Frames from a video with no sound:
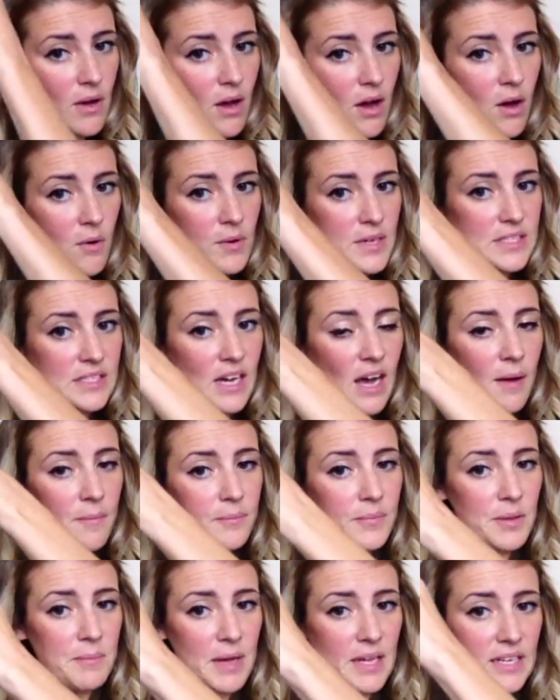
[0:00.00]
always
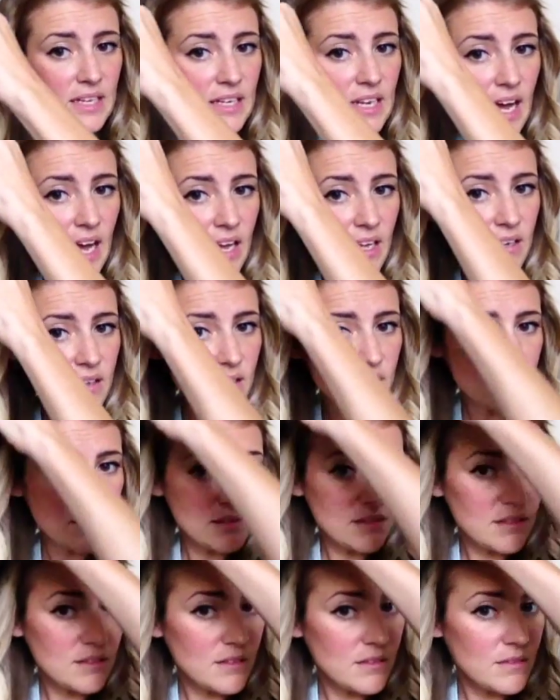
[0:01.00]
complimented on
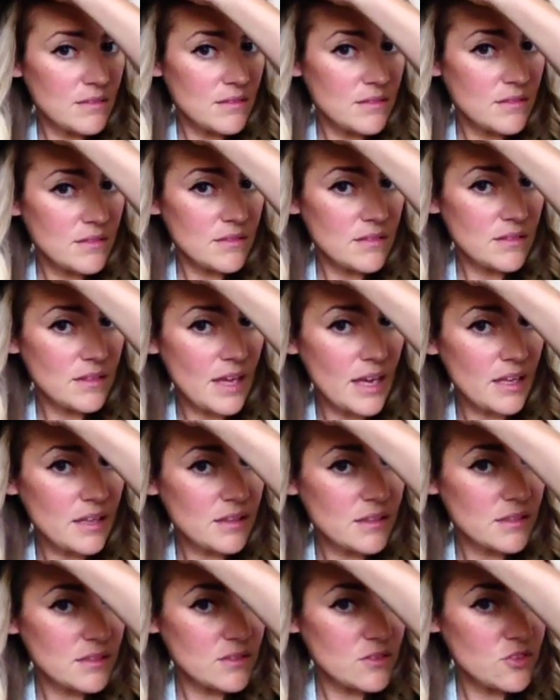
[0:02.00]
like,
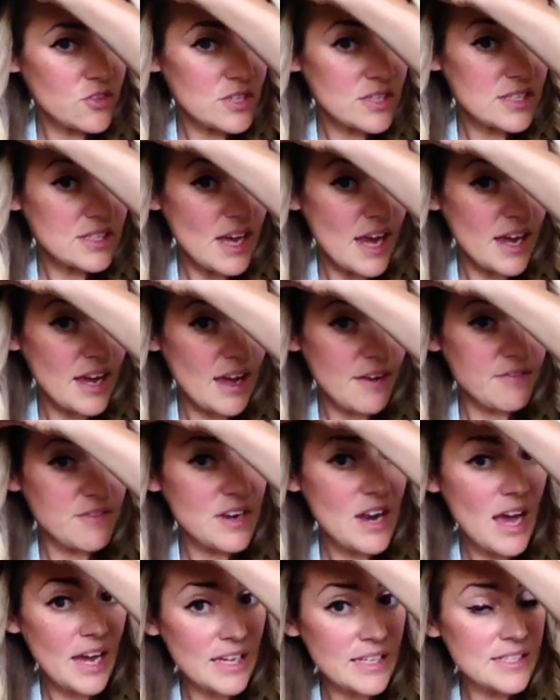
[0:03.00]
just, I have
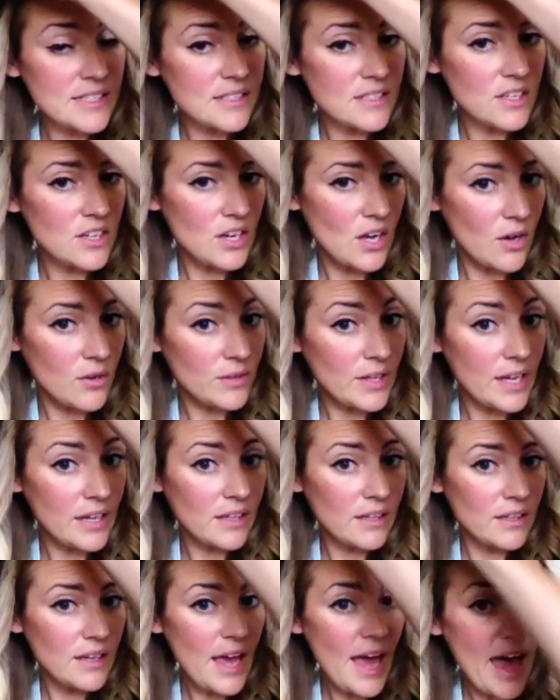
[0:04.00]
nice, you know,
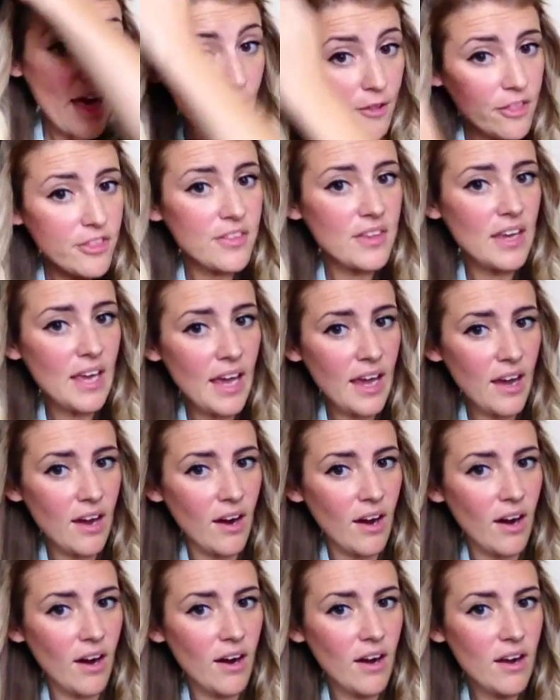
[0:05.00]
like healthy
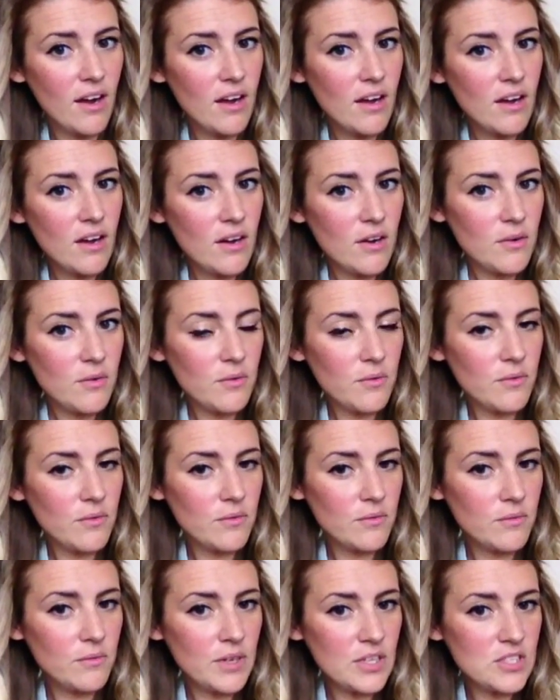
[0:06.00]
hair,
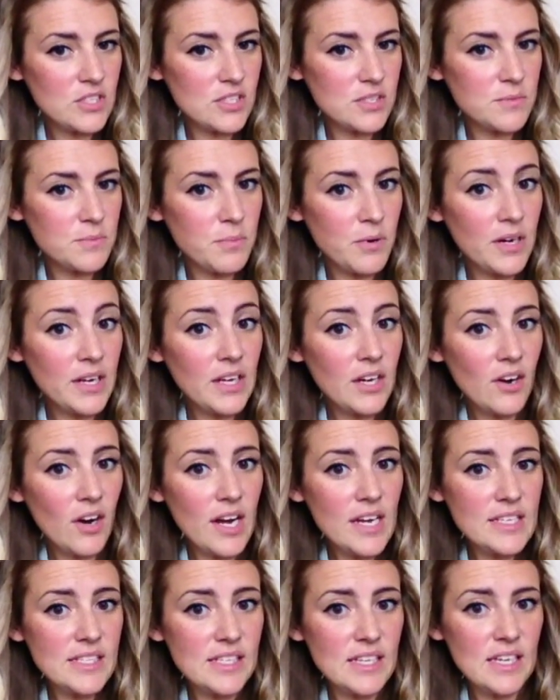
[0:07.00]
which is pretty
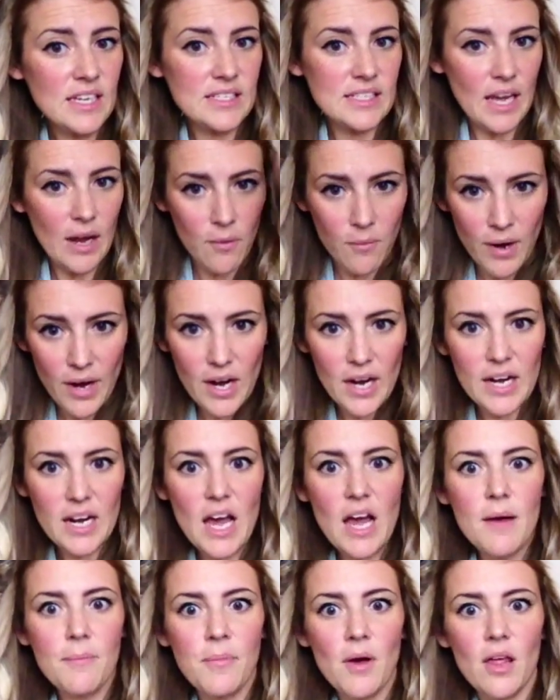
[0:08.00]
crazy because I wear it
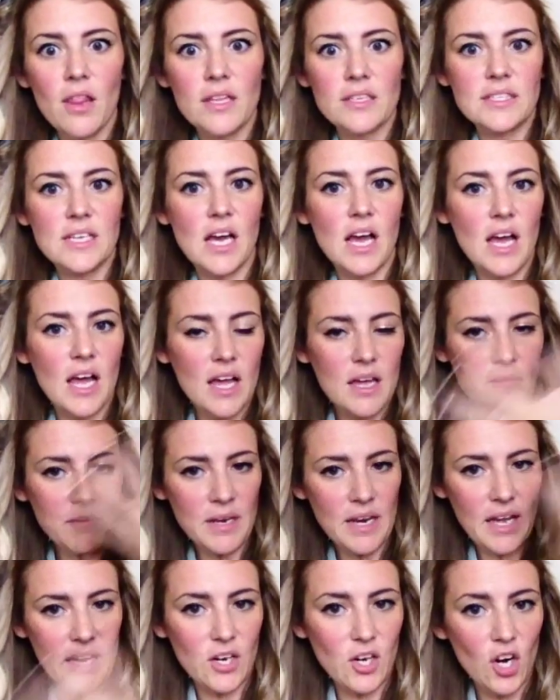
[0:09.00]
up all the time
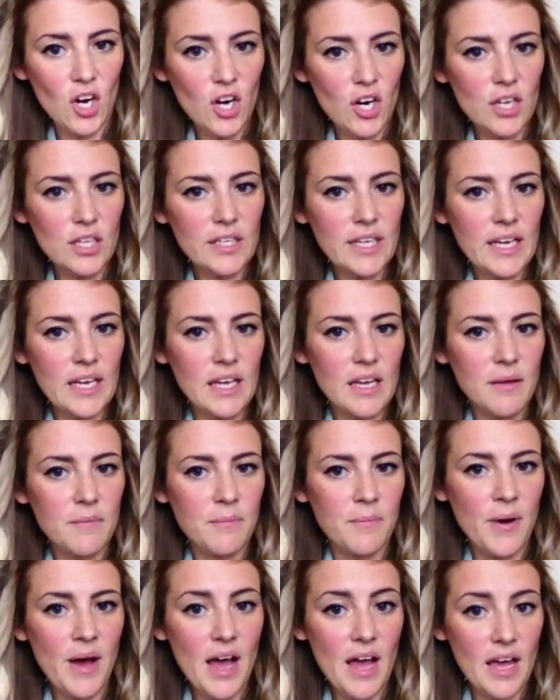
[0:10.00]
and I curl it,
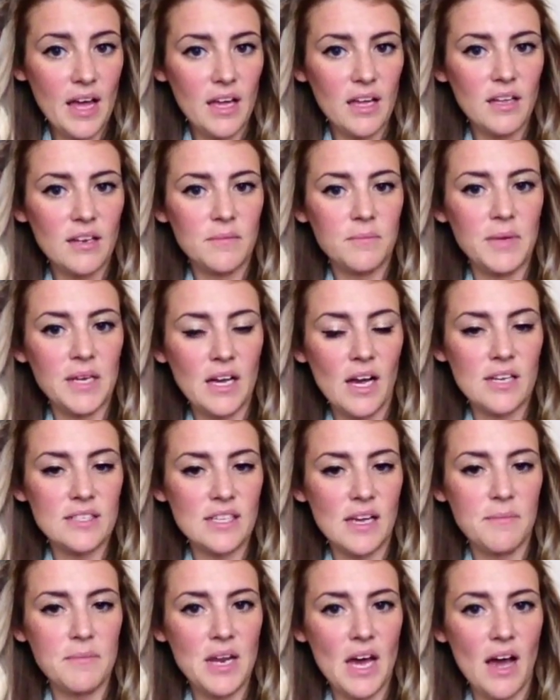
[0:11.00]
but because
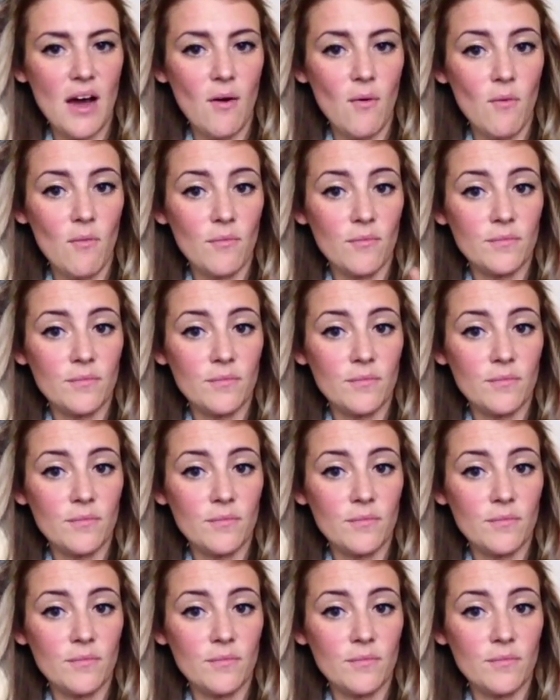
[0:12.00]
I'm not